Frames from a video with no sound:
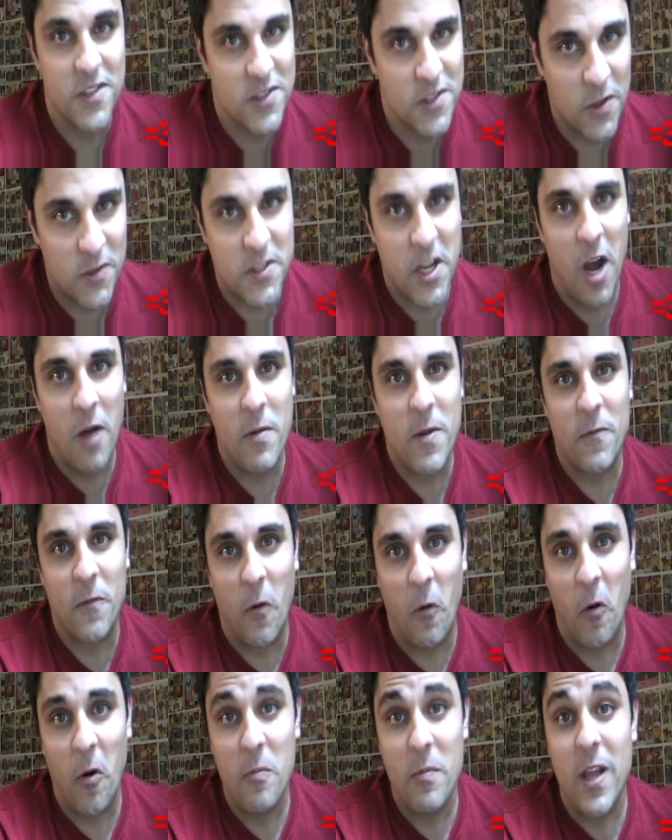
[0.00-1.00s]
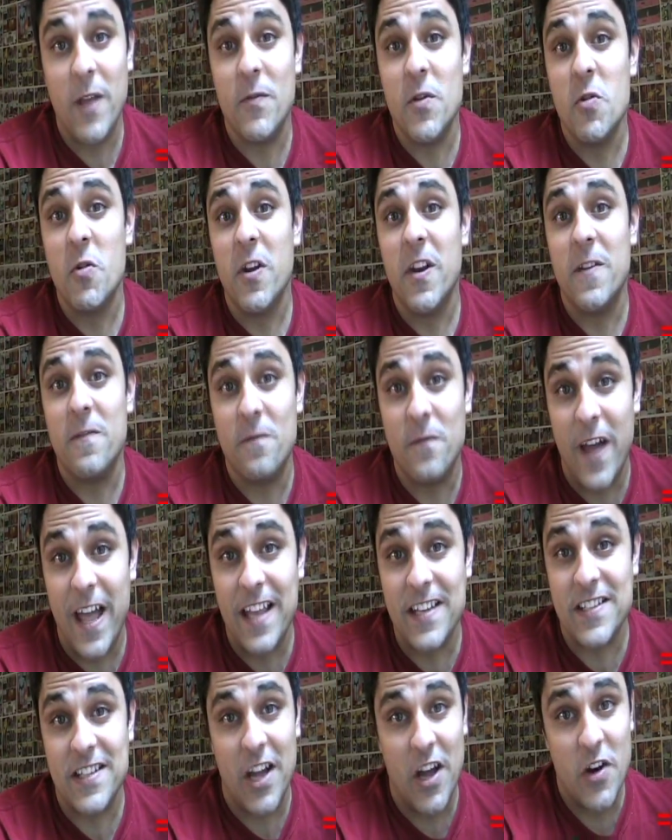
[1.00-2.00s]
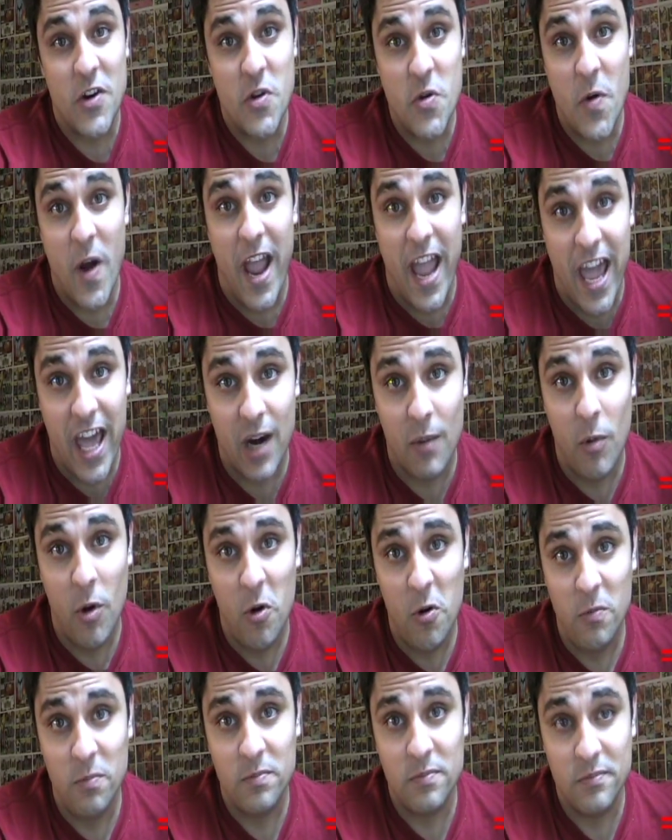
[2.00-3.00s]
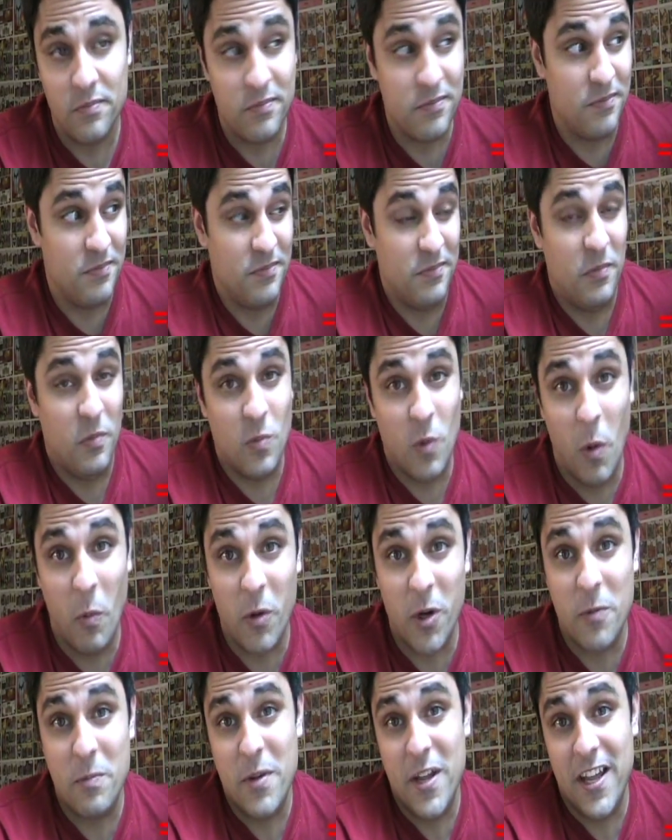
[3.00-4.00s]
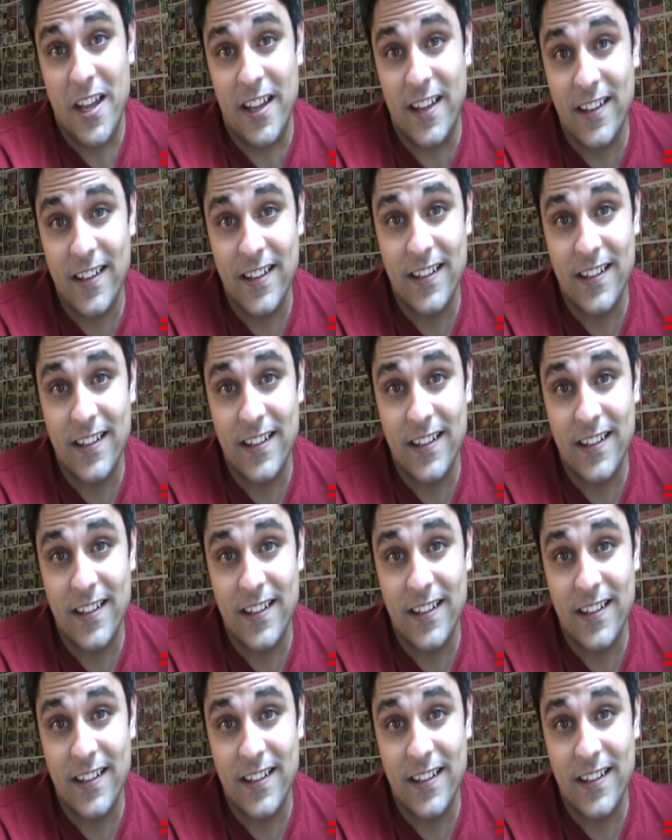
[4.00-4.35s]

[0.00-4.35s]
So tell me, Forum, if you could invent a new animal, what would it be?